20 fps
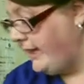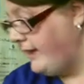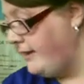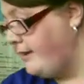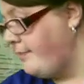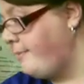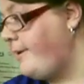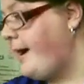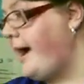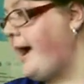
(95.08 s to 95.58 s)

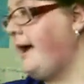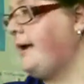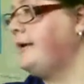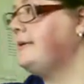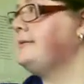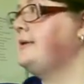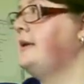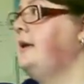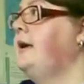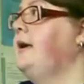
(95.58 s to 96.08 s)
your
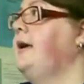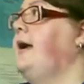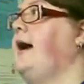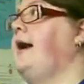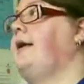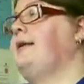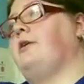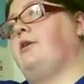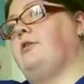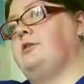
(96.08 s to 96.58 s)
bags,
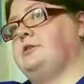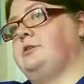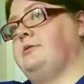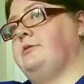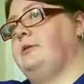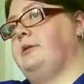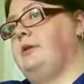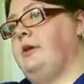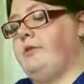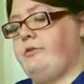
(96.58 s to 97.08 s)
and also
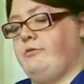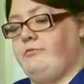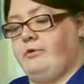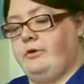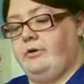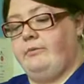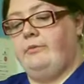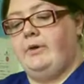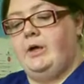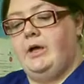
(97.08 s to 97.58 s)
in the other
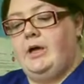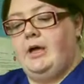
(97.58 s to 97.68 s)
room.